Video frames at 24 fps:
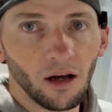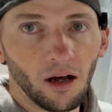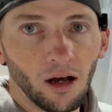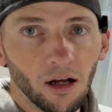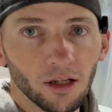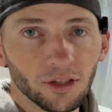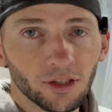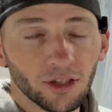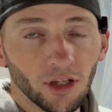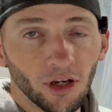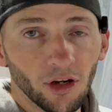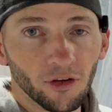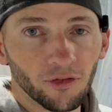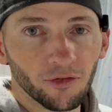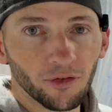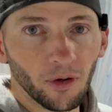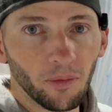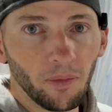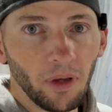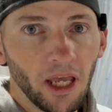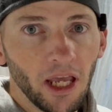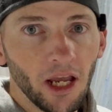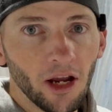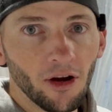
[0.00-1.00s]
Also,
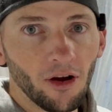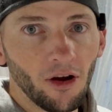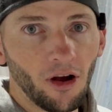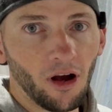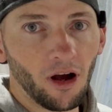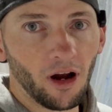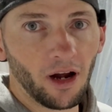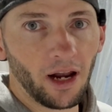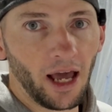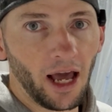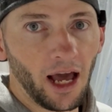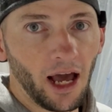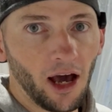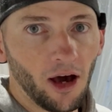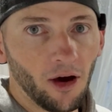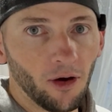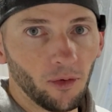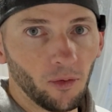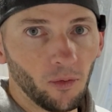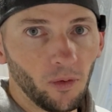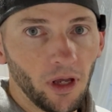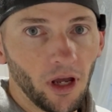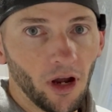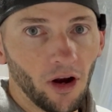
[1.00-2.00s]
from here on
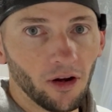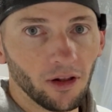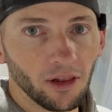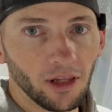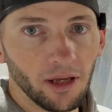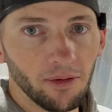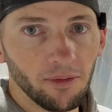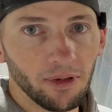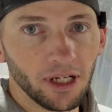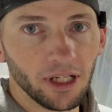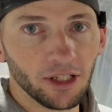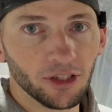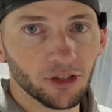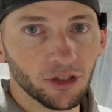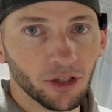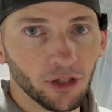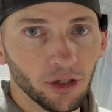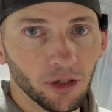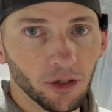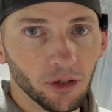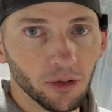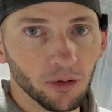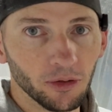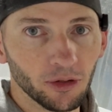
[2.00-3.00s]
out, we are limited
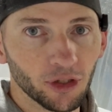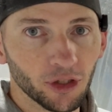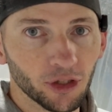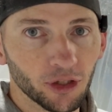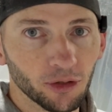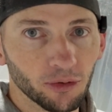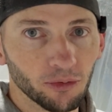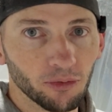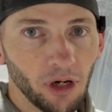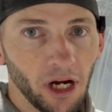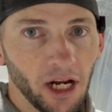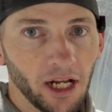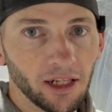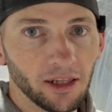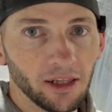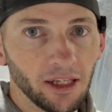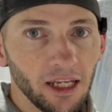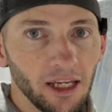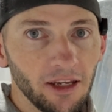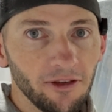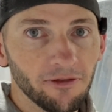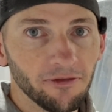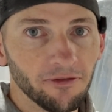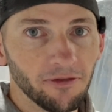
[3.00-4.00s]
to
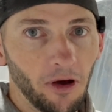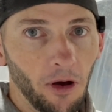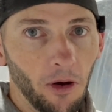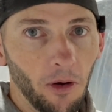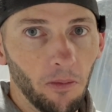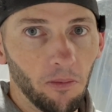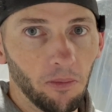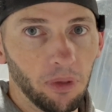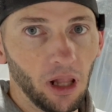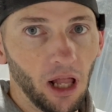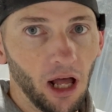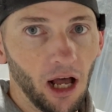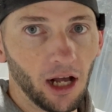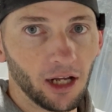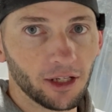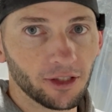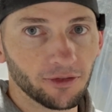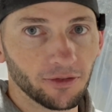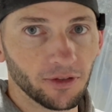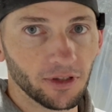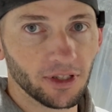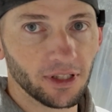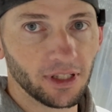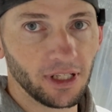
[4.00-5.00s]
strictly foam blocks
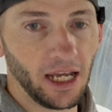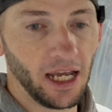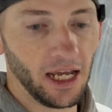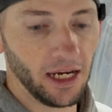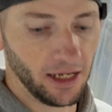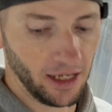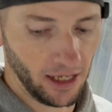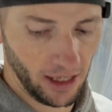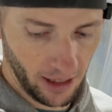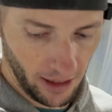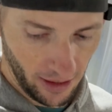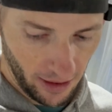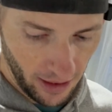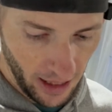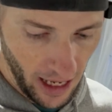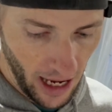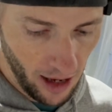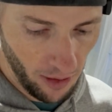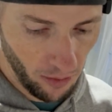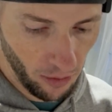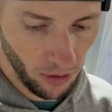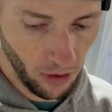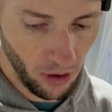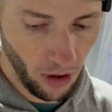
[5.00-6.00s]
for sanding.
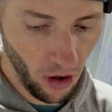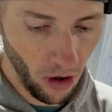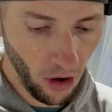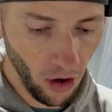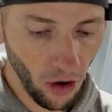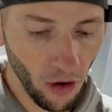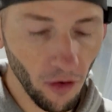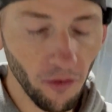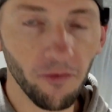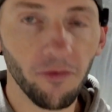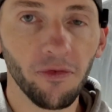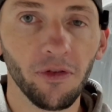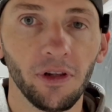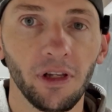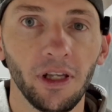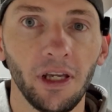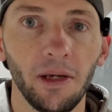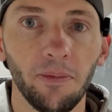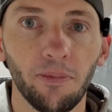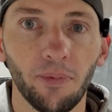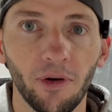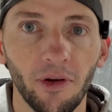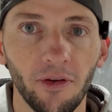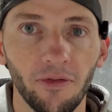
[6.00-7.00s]
That will
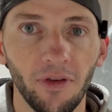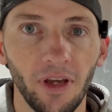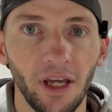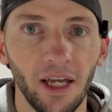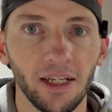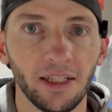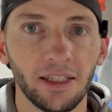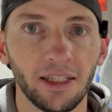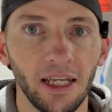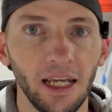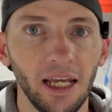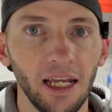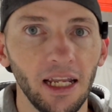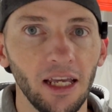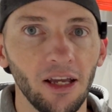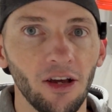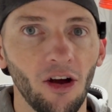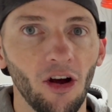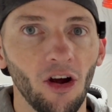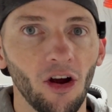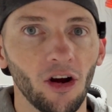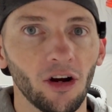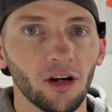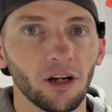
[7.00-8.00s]
hopefully prevent any
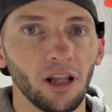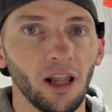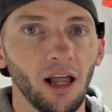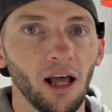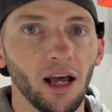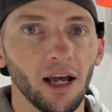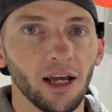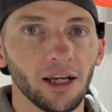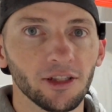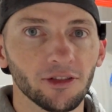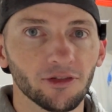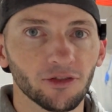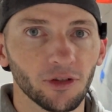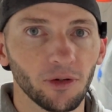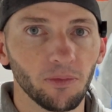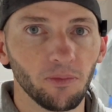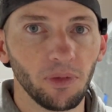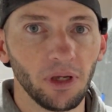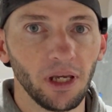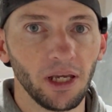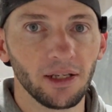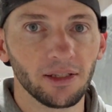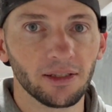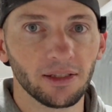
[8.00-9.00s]
hard lines from
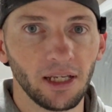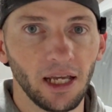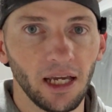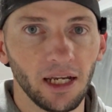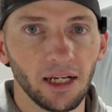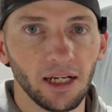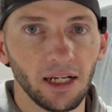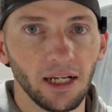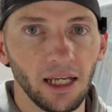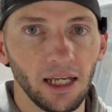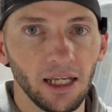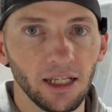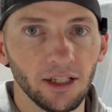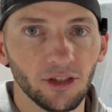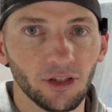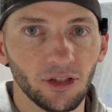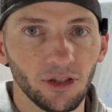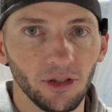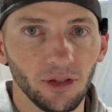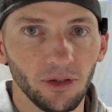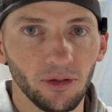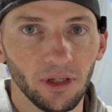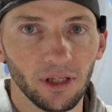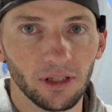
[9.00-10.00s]
being sanded
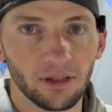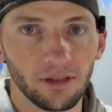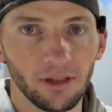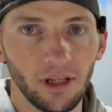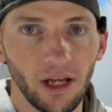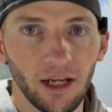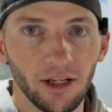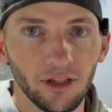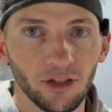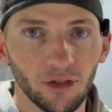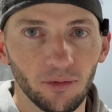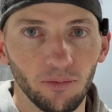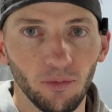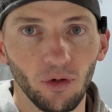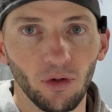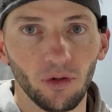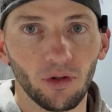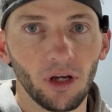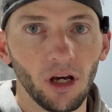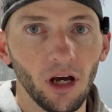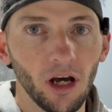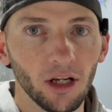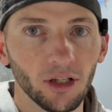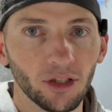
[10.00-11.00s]
into this nice
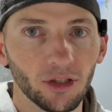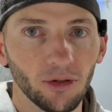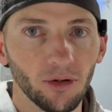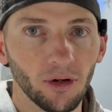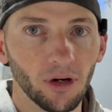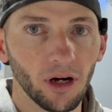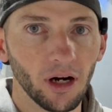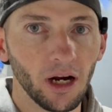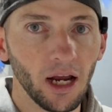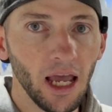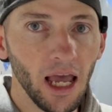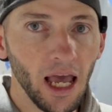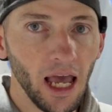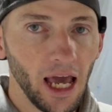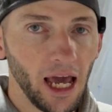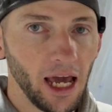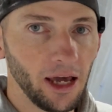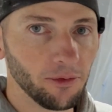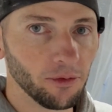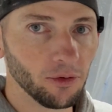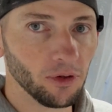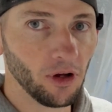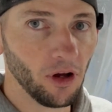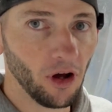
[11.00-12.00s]
smooth contour,
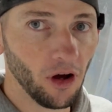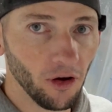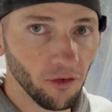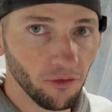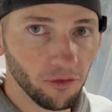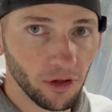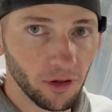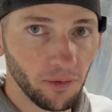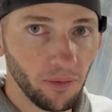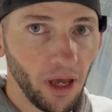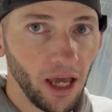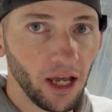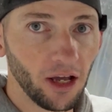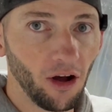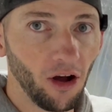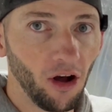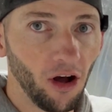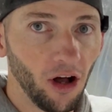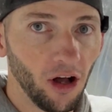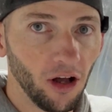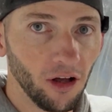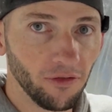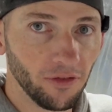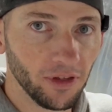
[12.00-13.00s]
and will hopefully make
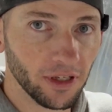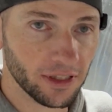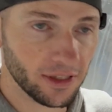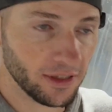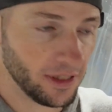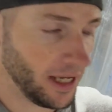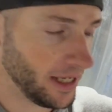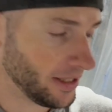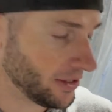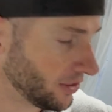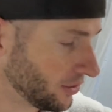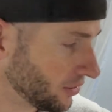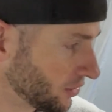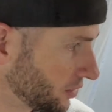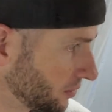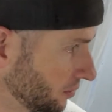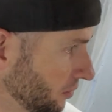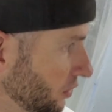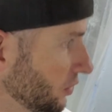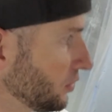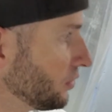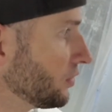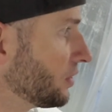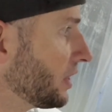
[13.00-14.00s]
all of this nice and
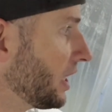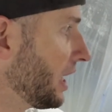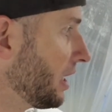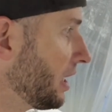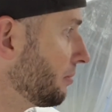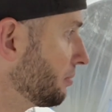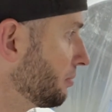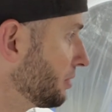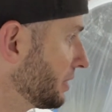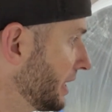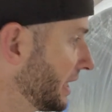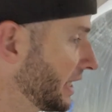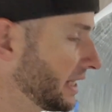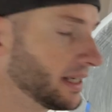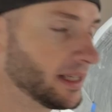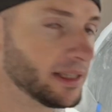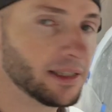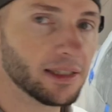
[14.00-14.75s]
smooth and blend